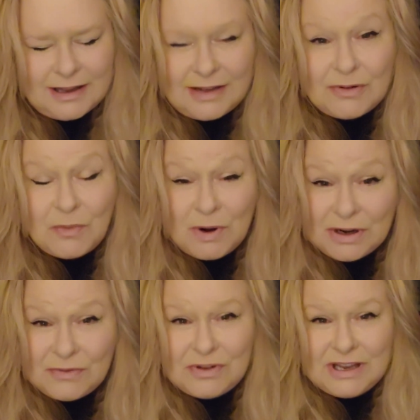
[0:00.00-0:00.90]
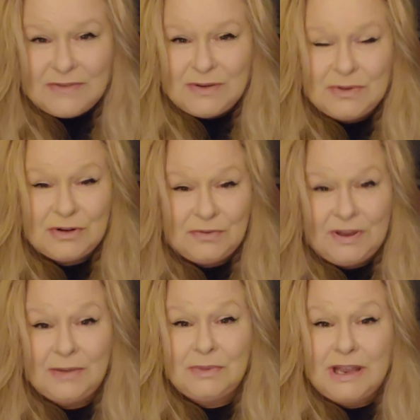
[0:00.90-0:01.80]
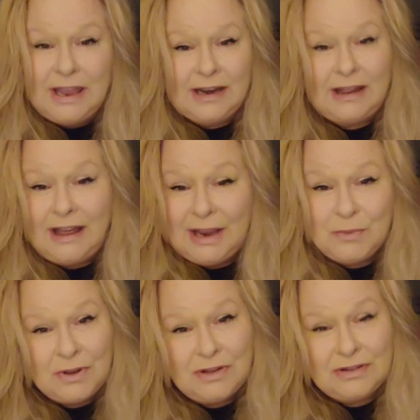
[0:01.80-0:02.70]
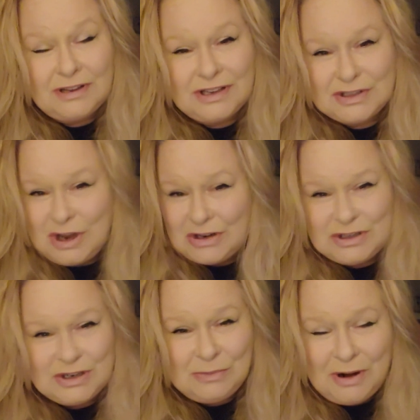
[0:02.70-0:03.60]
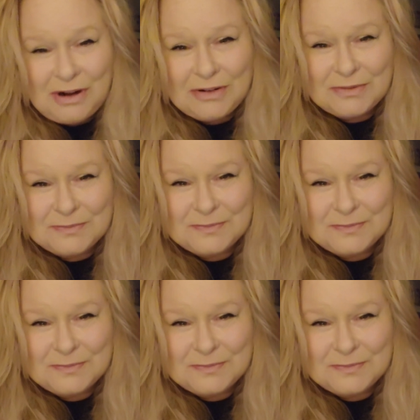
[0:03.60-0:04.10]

have a wonderful evening with your family, and I will talk tomorrow.